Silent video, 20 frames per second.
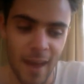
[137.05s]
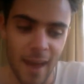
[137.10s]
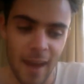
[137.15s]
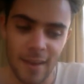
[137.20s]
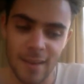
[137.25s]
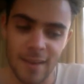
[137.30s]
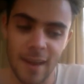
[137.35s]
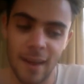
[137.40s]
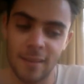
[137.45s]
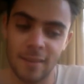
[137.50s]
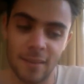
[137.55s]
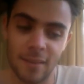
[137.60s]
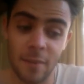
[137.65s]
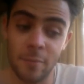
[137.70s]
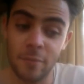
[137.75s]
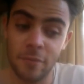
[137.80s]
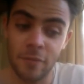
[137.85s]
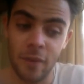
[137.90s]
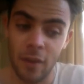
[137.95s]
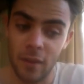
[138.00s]
and he ends
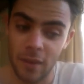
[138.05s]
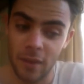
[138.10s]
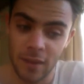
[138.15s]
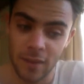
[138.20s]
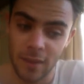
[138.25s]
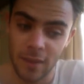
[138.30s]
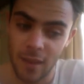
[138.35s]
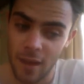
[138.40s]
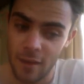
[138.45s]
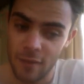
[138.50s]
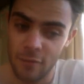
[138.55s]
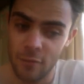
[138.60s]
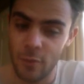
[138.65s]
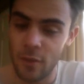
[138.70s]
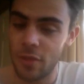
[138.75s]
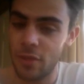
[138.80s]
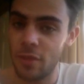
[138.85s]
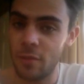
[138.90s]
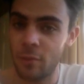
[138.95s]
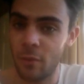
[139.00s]
up falling in love
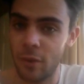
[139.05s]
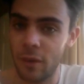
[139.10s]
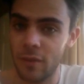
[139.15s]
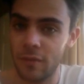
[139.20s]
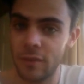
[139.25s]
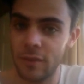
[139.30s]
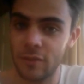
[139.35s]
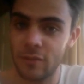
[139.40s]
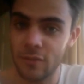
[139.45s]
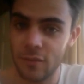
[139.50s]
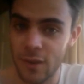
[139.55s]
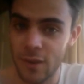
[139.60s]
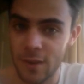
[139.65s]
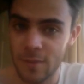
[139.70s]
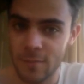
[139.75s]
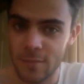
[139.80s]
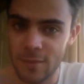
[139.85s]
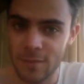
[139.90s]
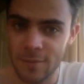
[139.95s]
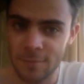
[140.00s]
with the boy of his
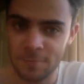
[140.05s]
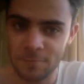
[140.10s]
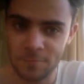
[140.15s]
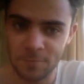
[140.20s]
dreams.